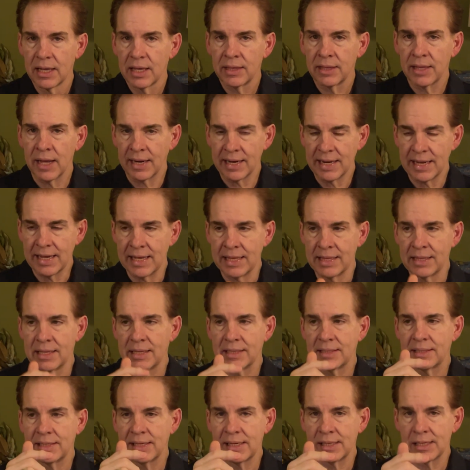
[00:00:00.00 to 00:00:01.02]
that in the
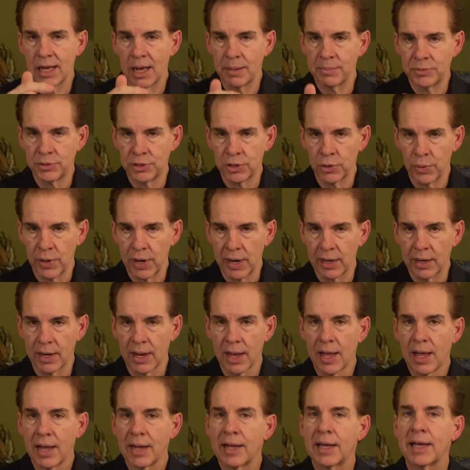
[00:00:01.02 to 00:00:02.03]
scene I'm doing
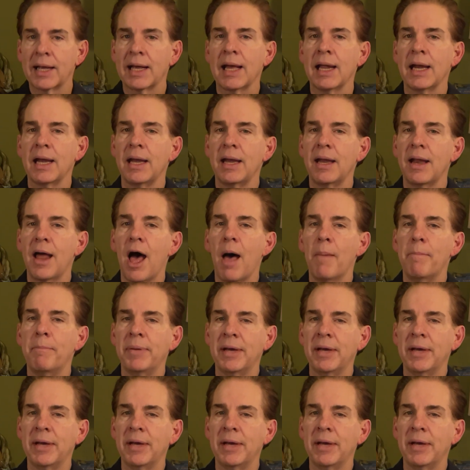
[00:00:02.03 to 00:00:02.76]
cannot